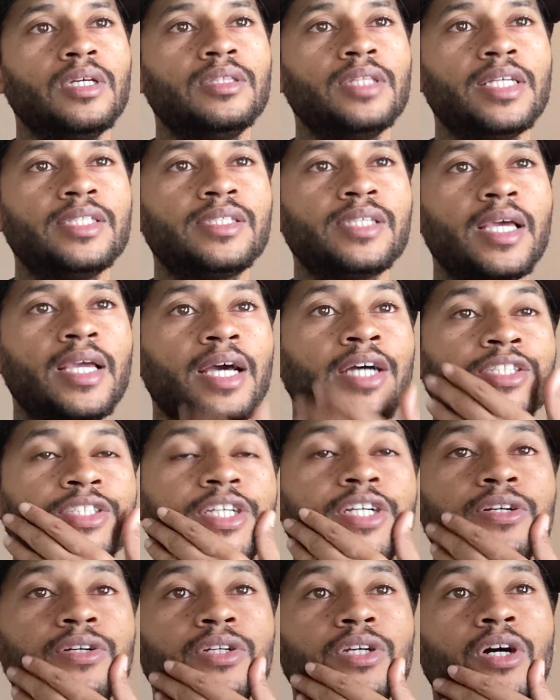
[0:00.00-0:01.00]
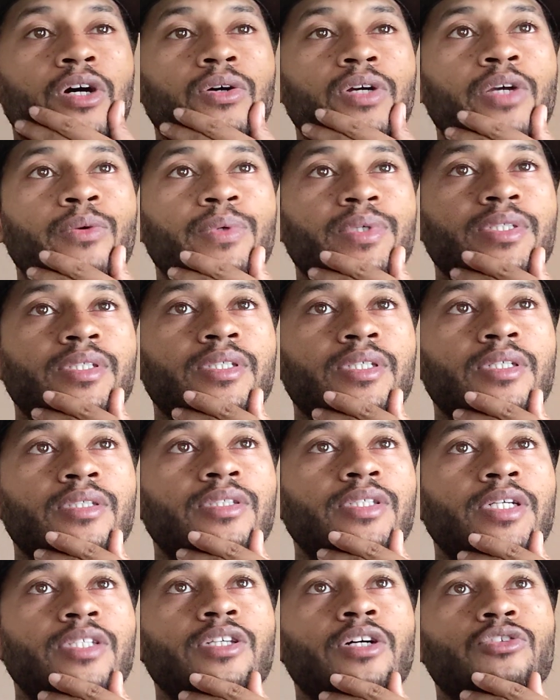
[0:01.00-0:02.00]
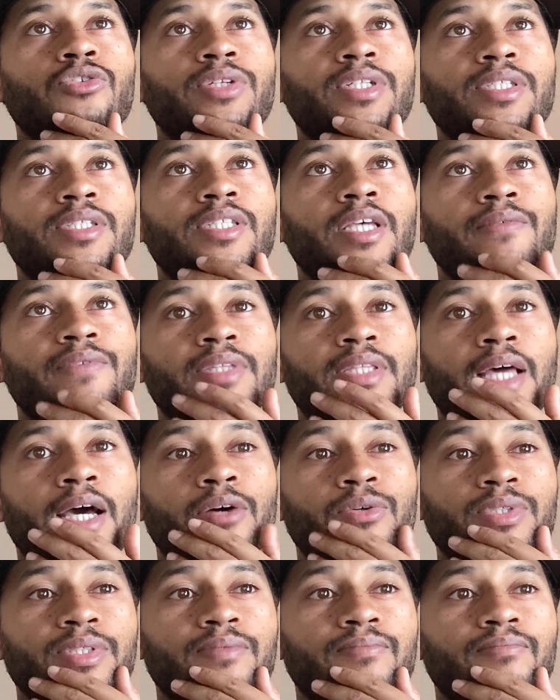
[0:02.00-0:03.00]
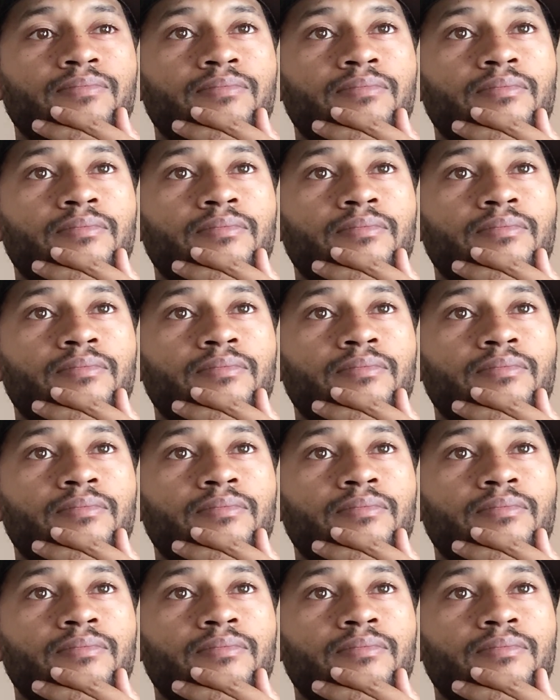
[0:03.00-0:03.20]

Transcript: They say a year ago it was $607,000.